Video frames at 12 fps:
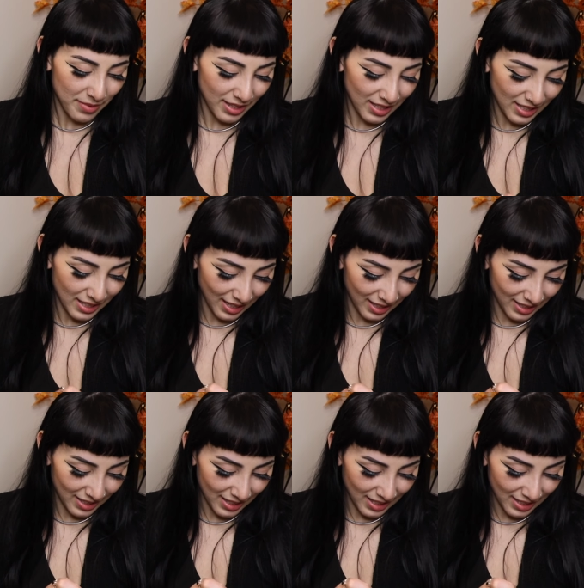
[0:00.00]
but this
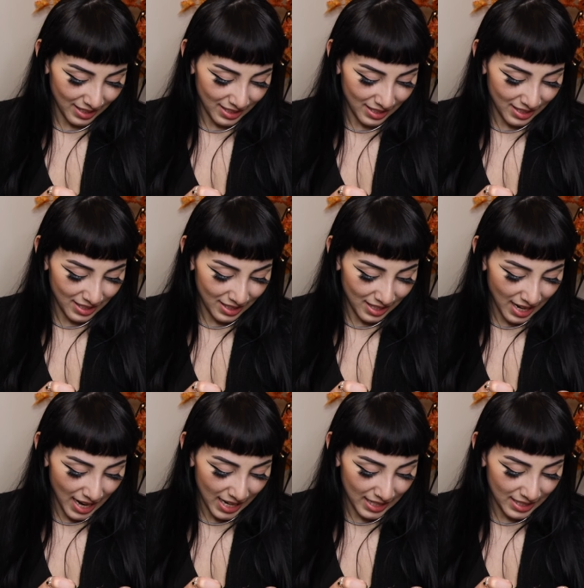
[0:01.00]
says, es,
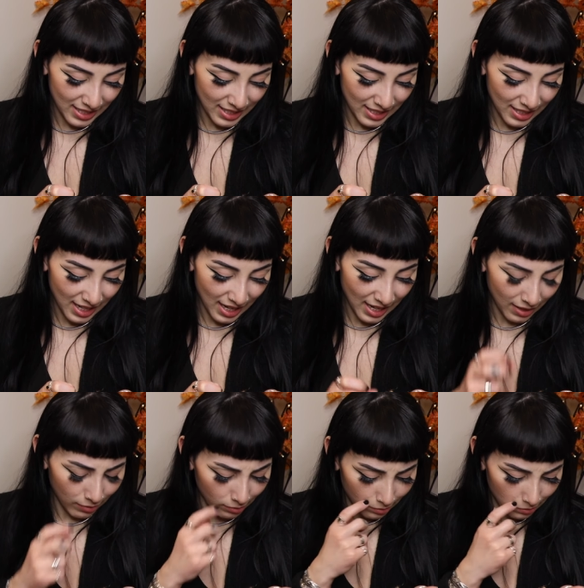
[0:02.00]
es,
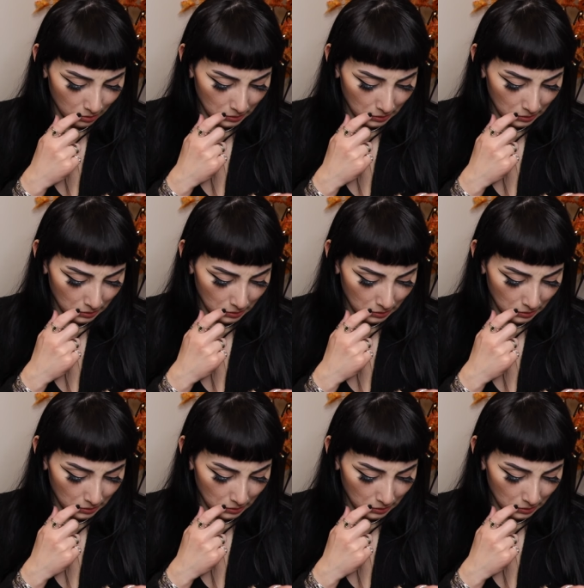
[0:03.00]
uh,